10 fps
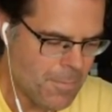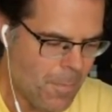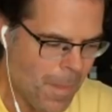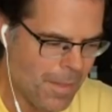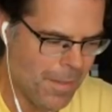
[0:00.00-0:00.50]

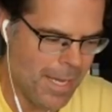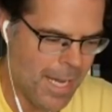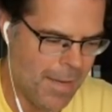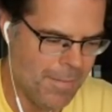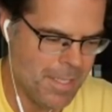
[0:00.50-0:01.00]
they
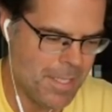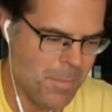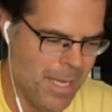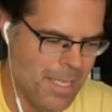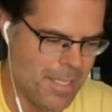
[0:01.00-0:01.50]
have this
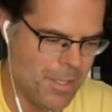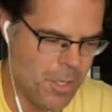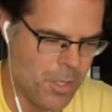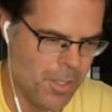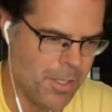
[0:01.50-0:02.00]
amazing
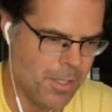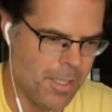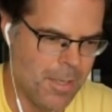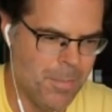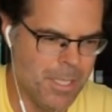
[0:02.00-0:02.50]
yogurt
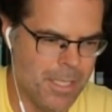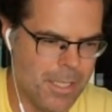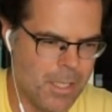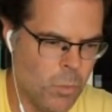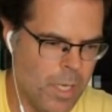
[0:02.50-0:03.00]
company
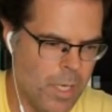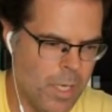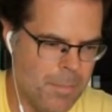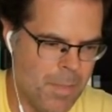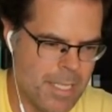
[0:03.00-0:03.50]
called White
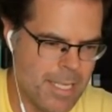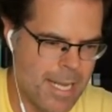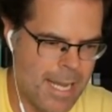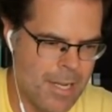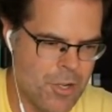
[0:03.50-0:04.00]

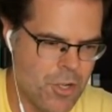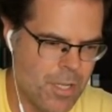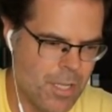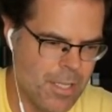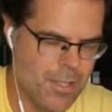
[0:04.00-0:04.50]
Moustache.
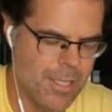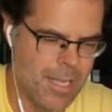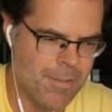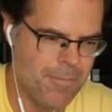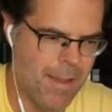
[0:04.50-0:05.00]
And so they have a
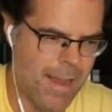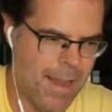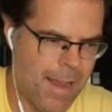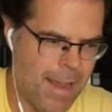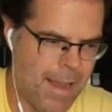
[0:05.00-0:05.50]

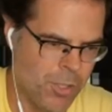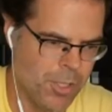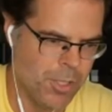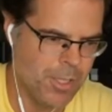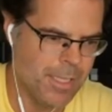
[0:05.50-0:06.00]
factory in
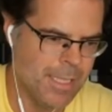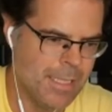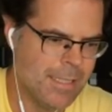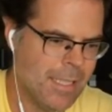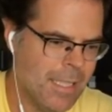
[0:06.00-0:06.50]

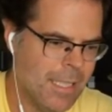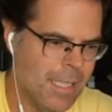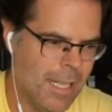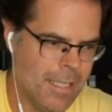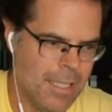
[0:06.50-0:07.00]
Brooklyn.
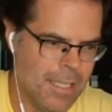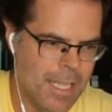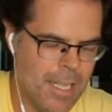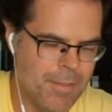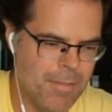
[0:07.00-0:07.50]
And then they
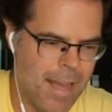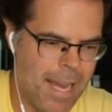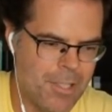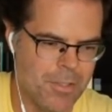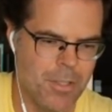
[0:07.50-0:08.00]
have a
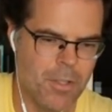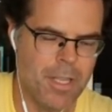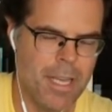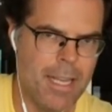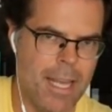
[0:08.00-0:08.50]
factory or
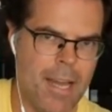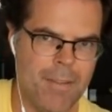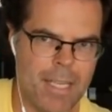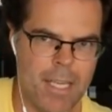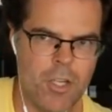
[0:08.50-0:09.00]
they, they have a
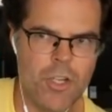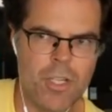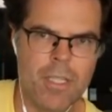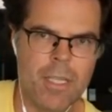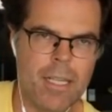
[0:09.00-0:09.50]

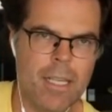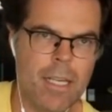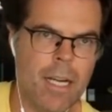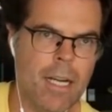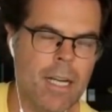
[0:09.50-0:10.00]
kitchen
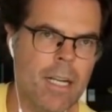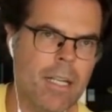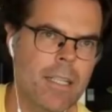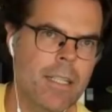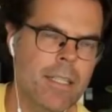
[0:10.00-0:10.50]
uh,
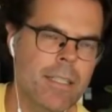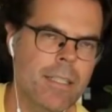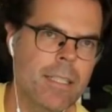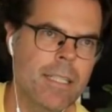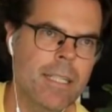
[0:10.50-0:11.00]
in
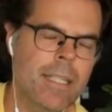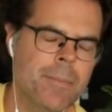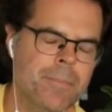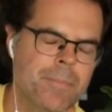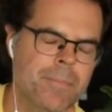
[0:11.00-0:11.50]
the um,